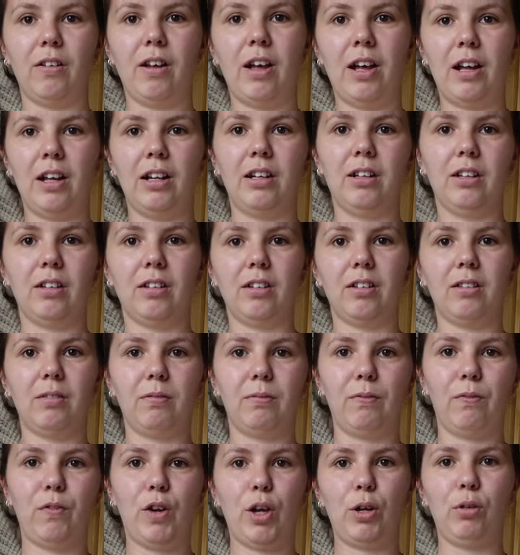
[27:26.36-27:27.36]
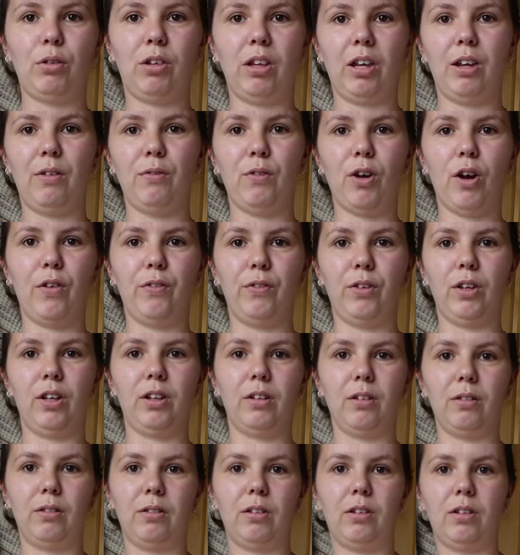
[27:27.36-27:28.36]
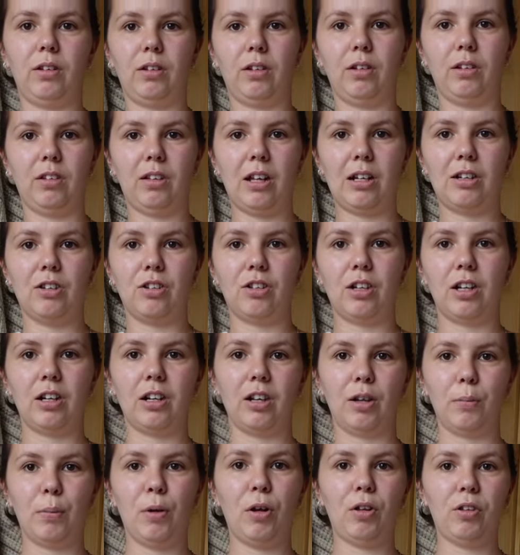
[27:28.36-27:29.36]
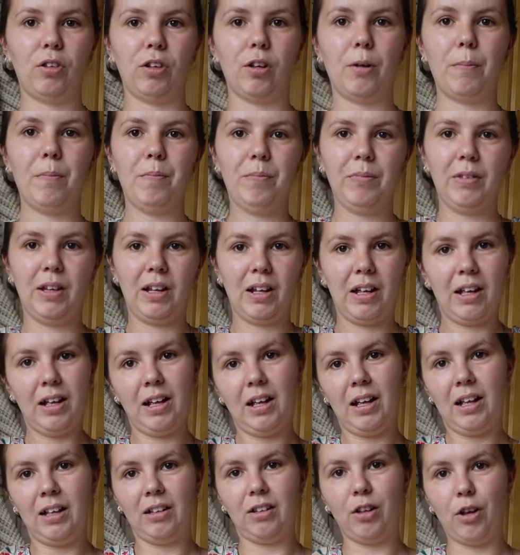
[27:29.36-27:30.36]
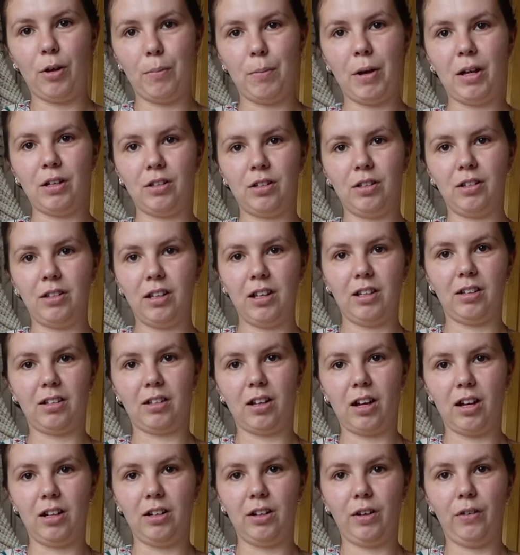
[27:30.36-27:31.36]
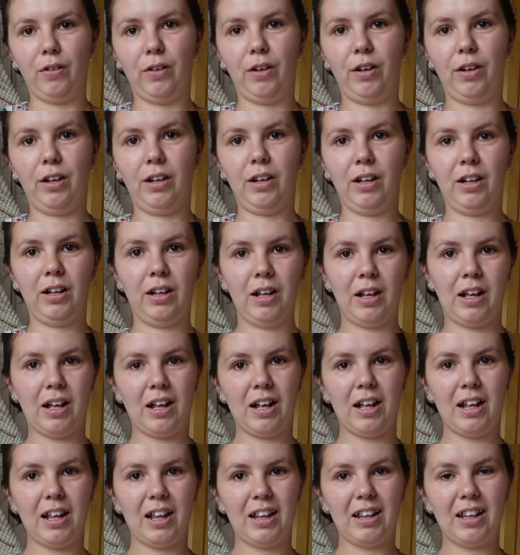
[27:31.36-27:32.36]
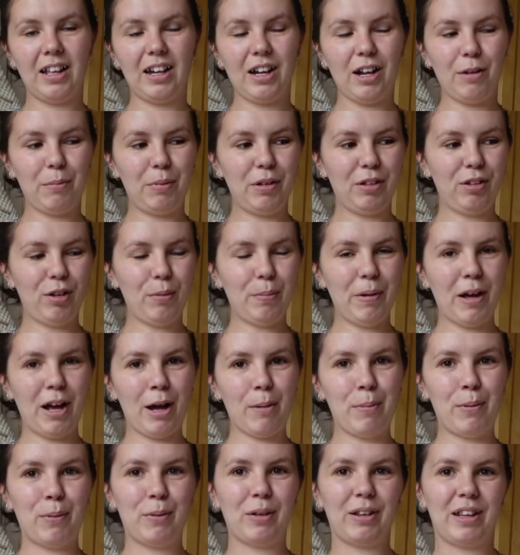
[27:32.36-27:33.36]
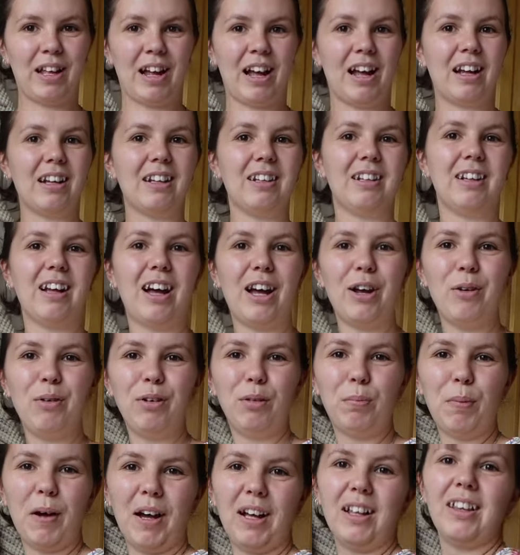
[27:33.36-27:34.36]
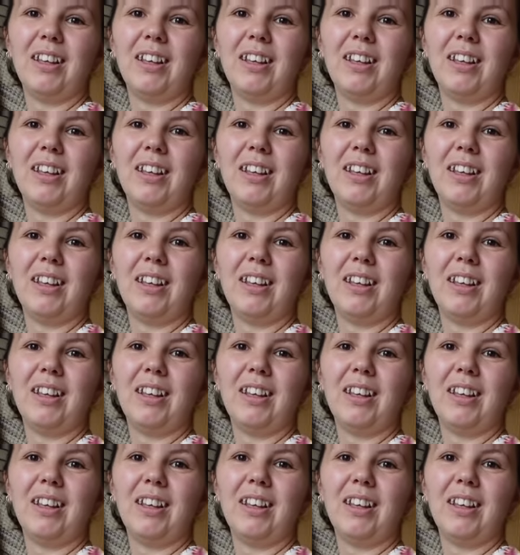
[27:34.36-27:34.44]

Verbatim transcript: and floaty rather than cinched in at the bottom, so it matches this kind of, then I'd be super happy with that. I always buy